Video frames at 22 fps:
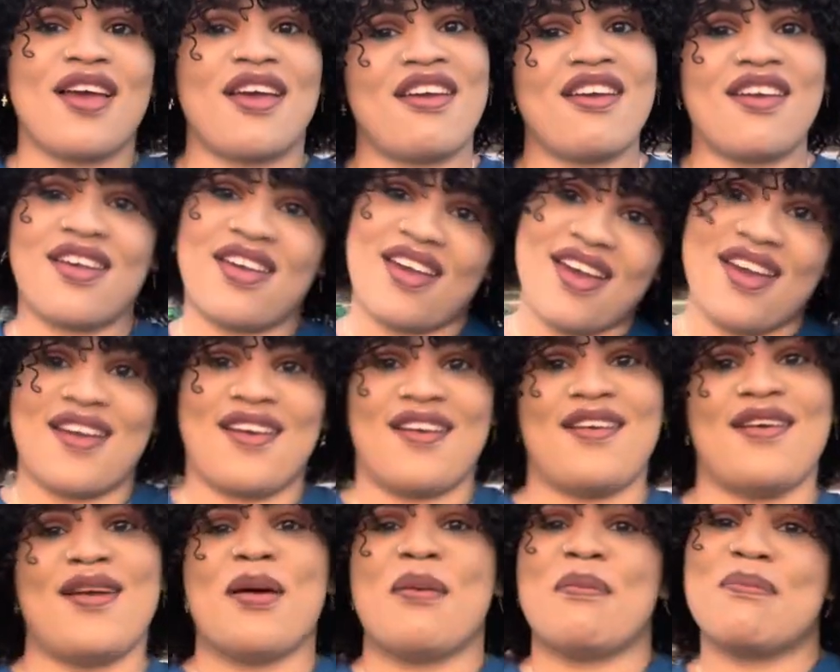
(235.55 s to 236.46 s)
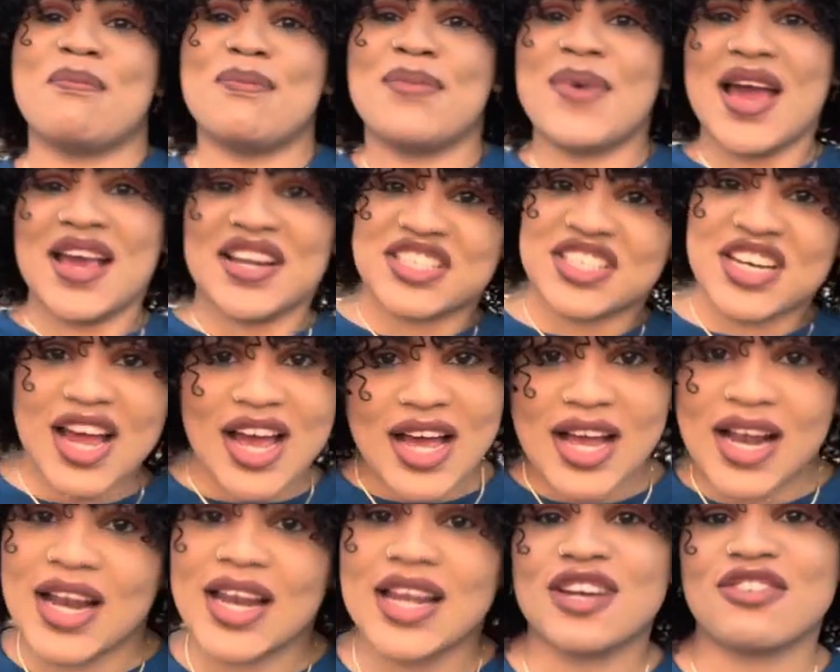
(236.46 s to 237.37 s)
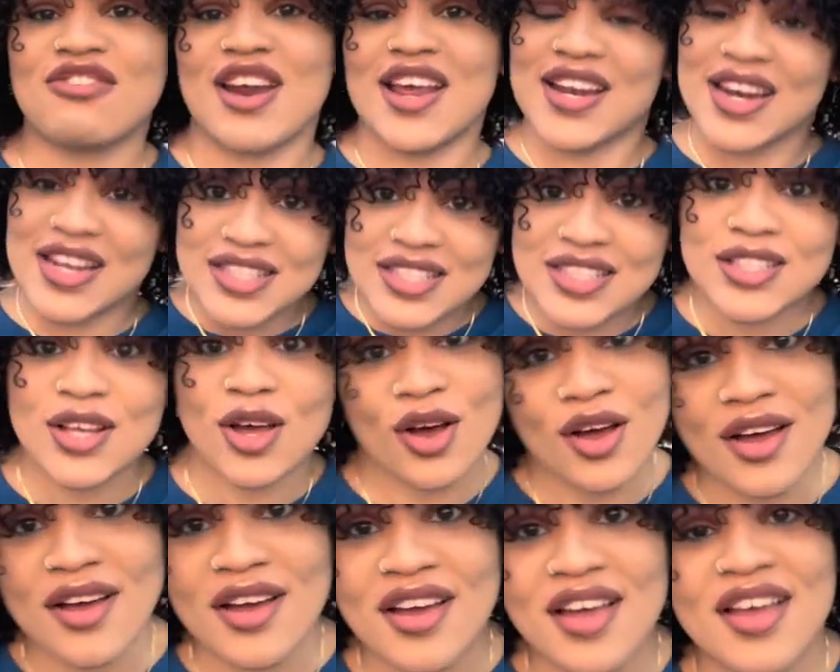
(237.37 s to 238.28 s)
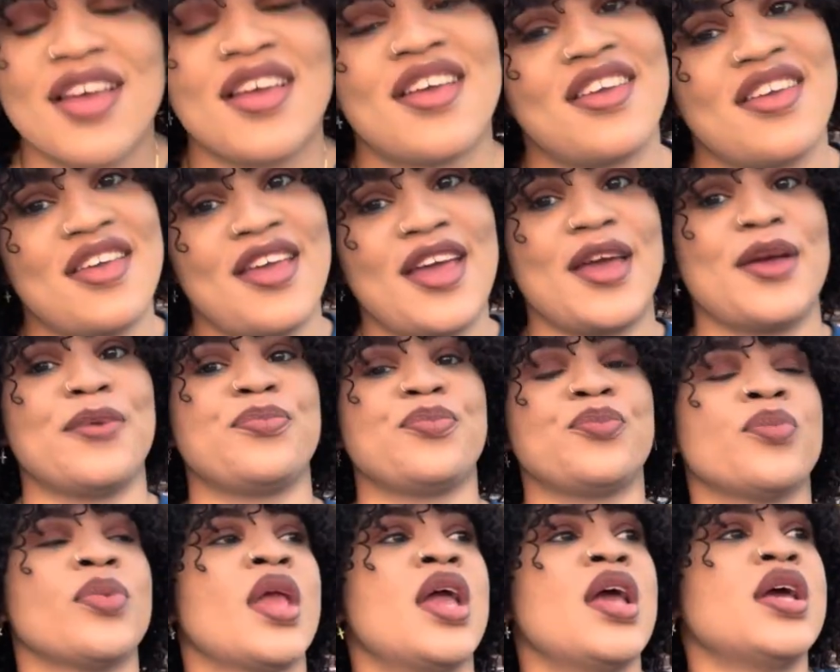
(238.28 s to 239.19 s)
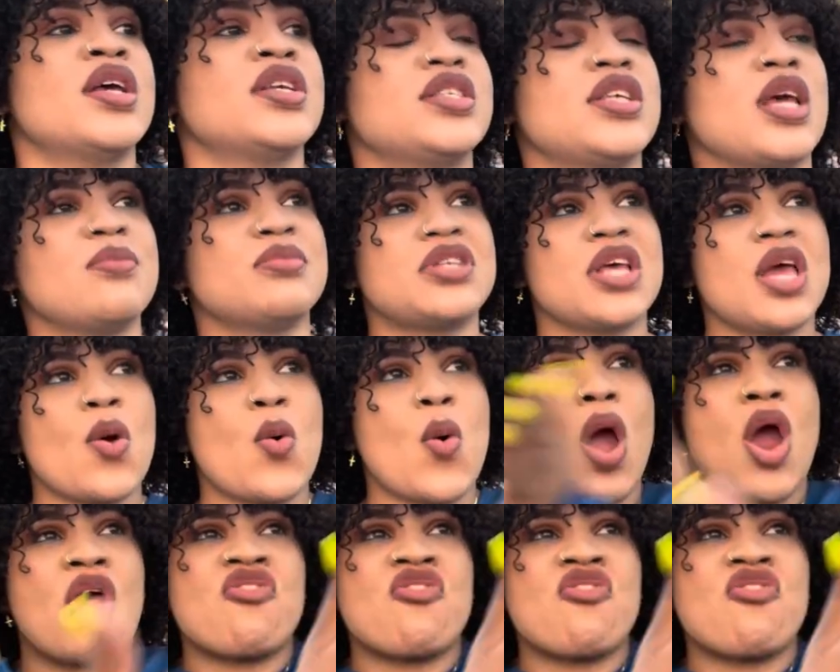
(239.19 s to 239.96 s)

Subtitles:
Yeah. My chocolate, right? That's so, yeah. So, I'm saying, I want a